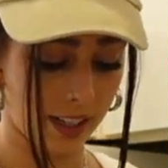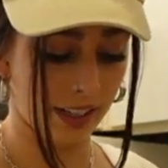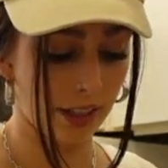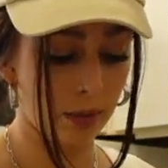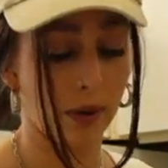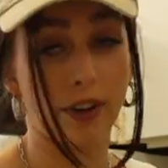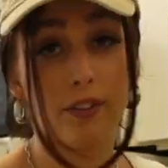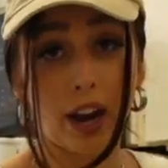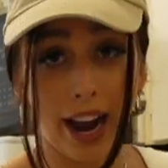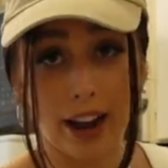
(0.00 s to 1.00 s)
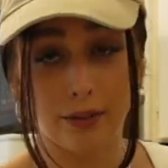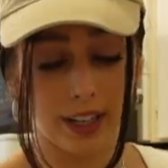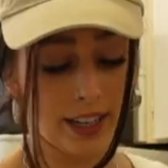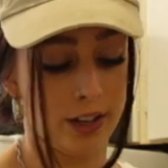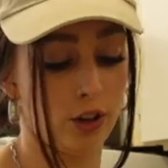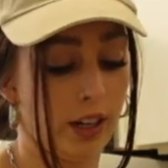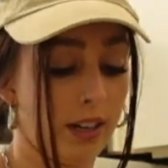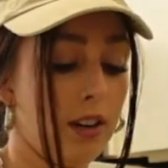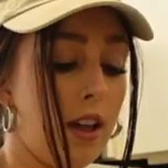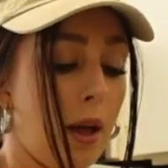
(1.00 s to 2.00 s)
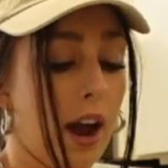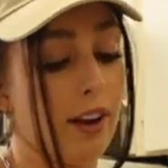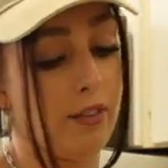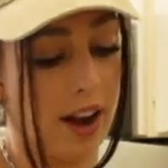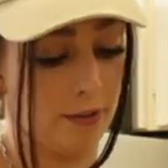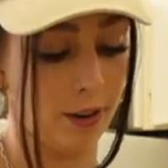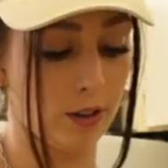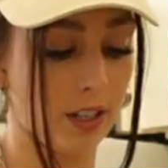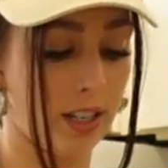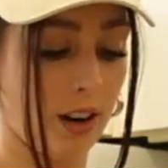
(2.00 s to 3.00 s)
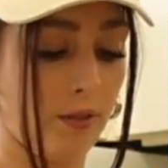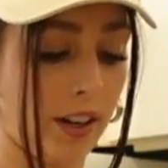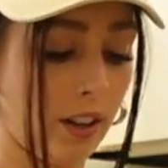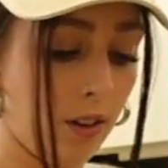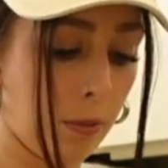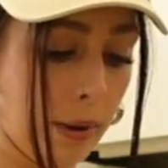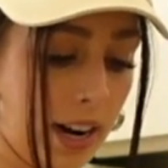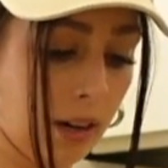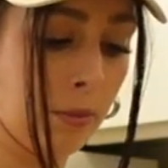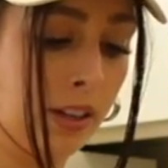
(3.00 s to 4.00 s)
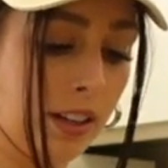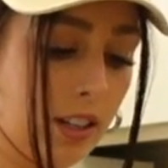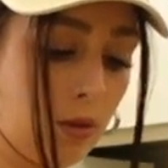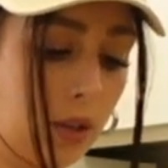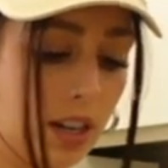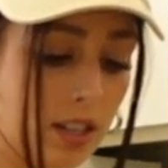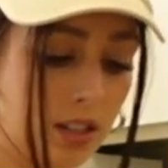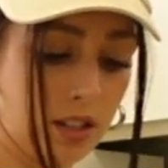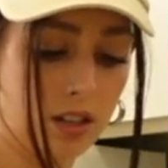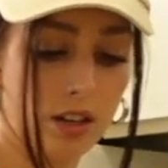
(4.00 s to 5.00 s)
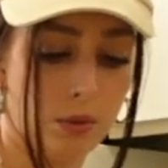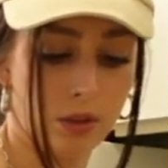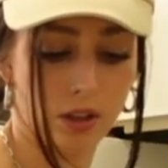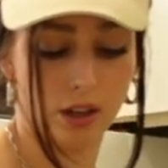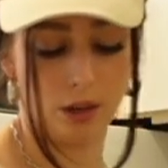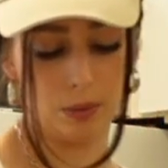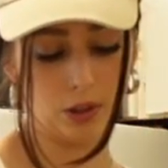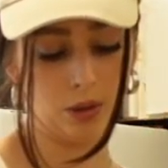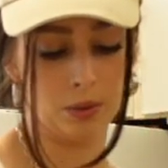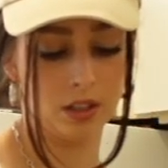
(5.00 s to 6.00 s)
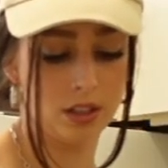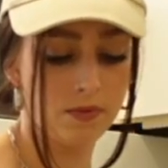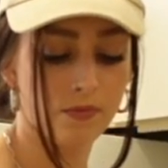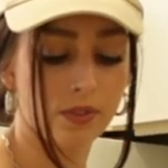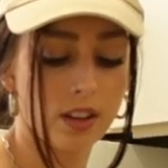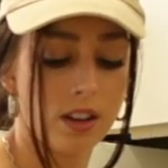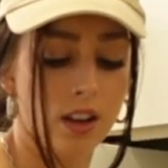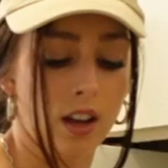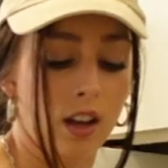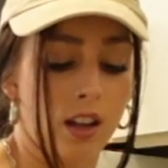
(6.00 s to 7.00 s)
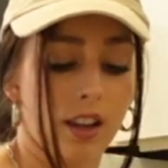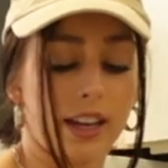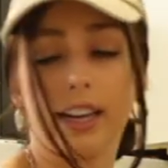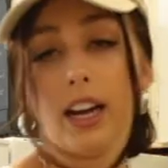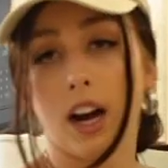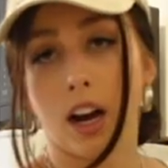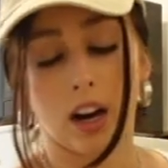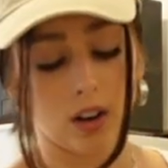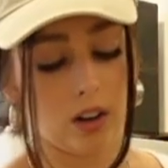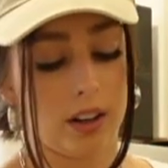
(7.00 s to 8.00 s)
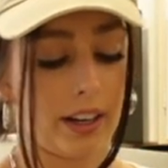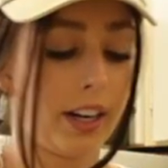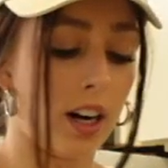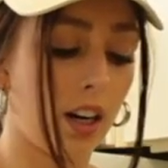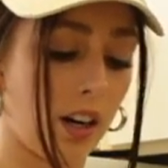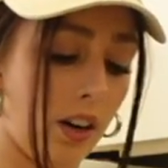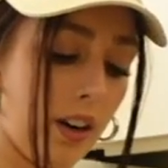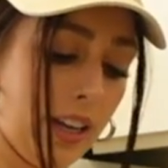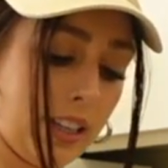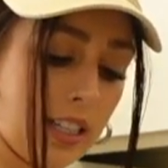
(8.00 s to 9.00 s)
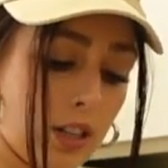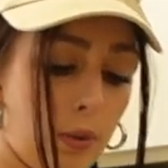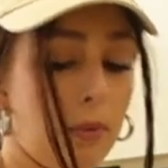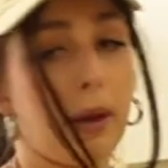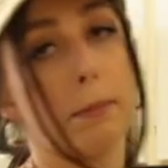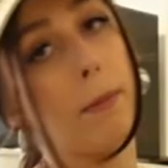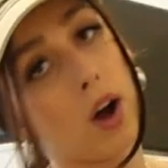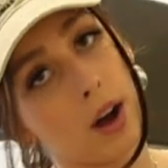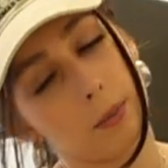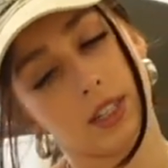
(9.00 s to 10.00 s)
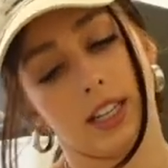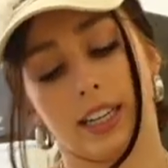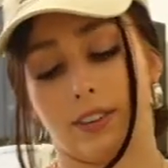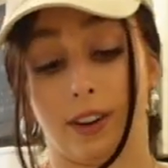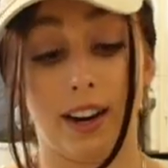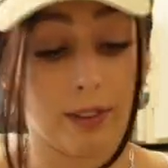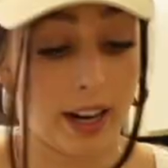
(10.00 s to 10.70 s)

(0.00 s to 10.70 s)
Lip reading: kids, but if I ever have kids or like I have nephews and stuff, they can look back and be like, this is what Auntie Sydney was like when she was like young or like younger. Like this is what like mom was like if I ever